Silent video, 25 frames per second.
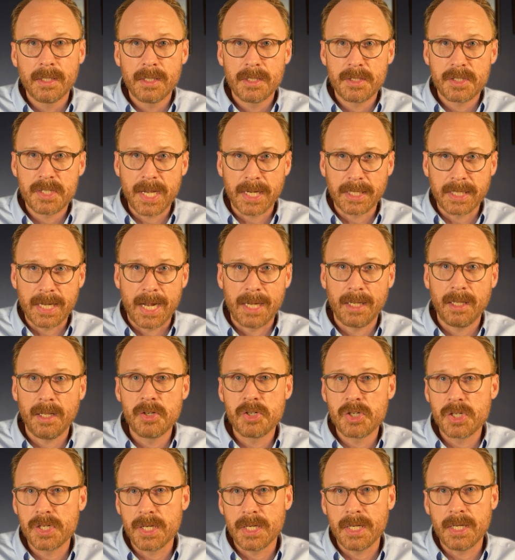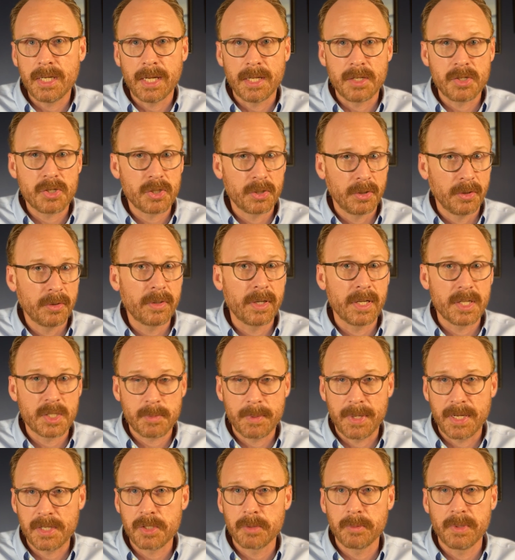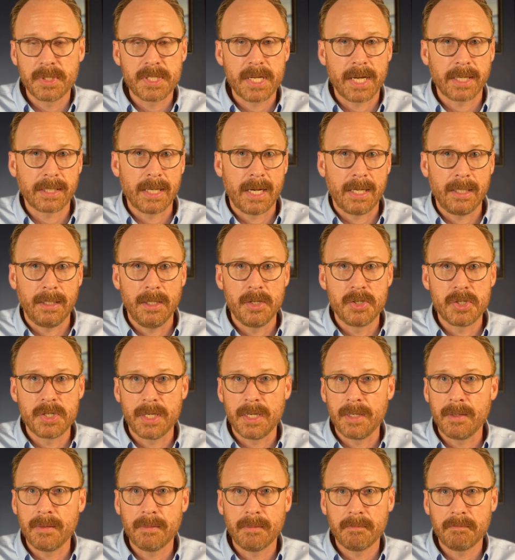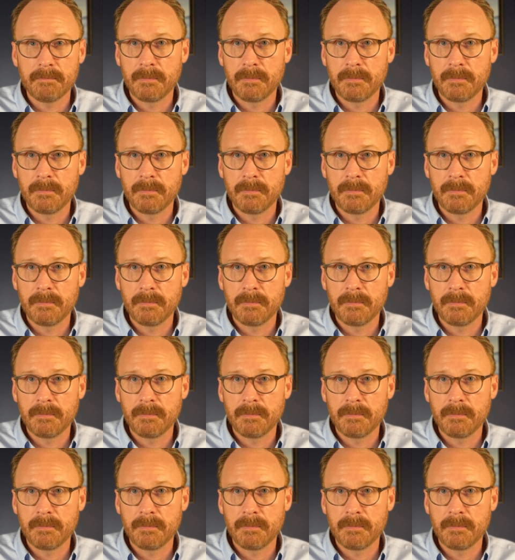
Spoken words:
technology and children, especially with technology.